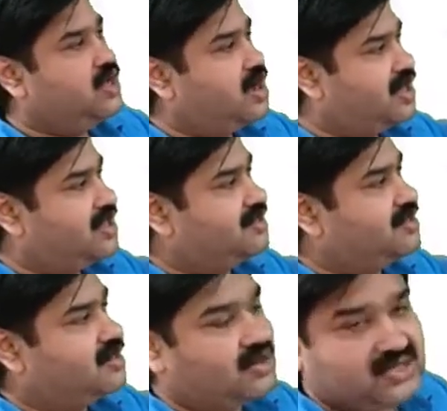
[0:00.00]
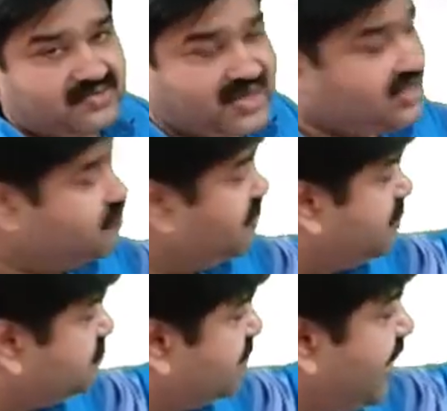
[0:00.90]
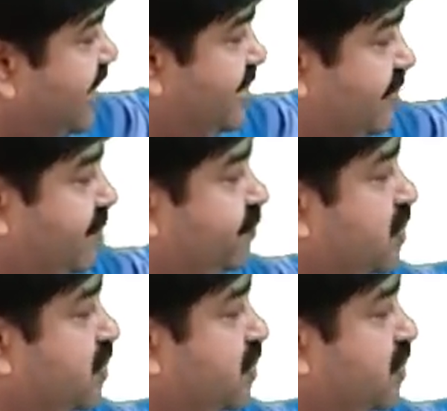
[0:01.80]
or rather the cost of change becomes higher.